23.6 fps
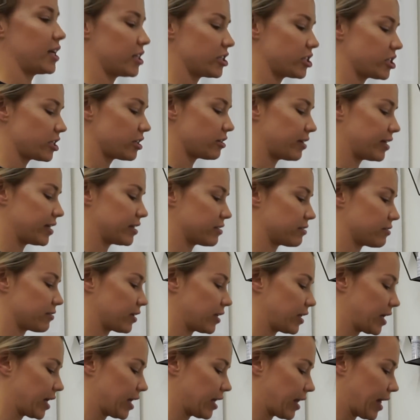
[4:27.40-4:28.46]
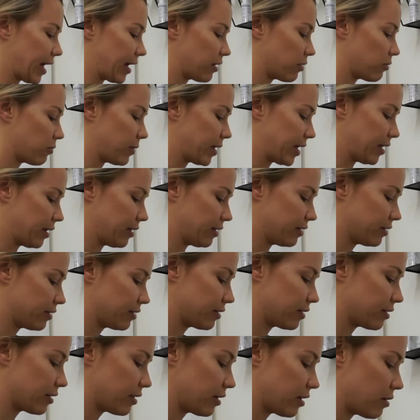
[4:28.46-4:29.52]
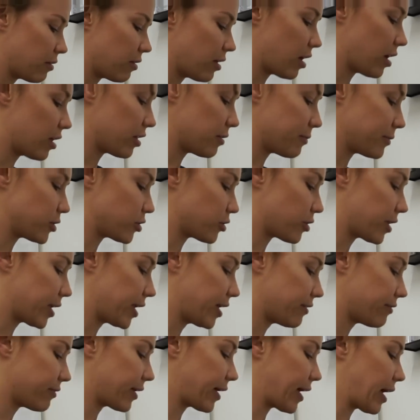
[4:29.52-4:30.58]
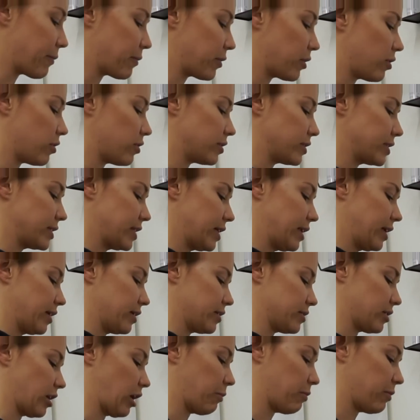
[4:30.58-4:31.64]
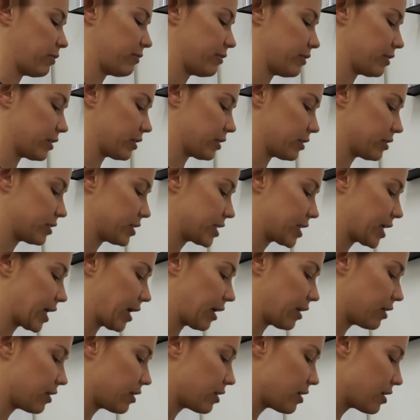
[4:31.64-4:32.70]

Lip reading: issue is really like when the majority of the chemical is sitting on top of your skin.